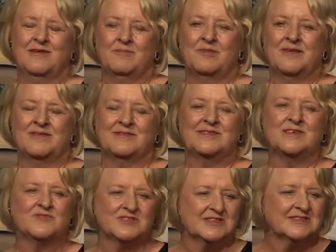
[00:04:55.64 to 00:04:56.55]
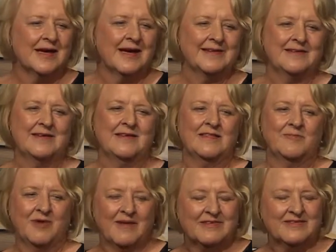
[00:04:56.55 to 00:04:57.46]
but civil society, the
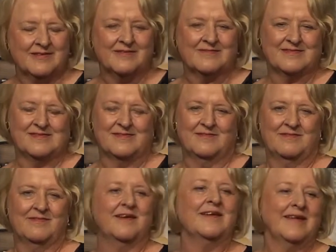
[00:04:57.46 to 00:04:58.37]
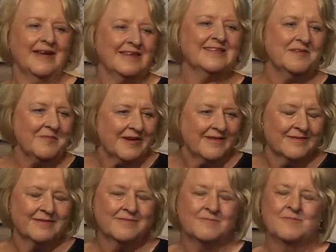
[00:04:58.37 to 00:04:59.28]
private sector, and academia.
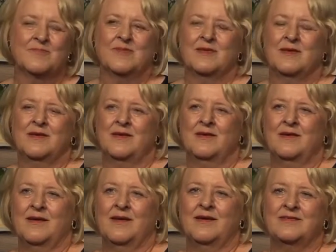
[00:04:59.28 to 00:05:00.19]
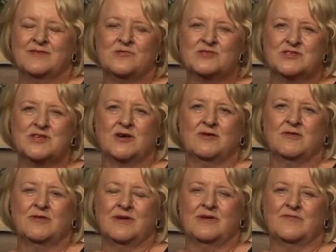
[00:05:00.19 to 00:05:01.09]
It
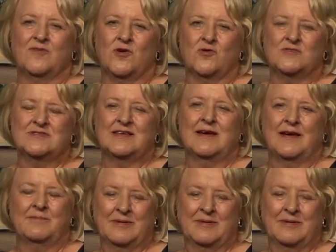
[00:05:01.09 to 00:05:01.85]
also involves, I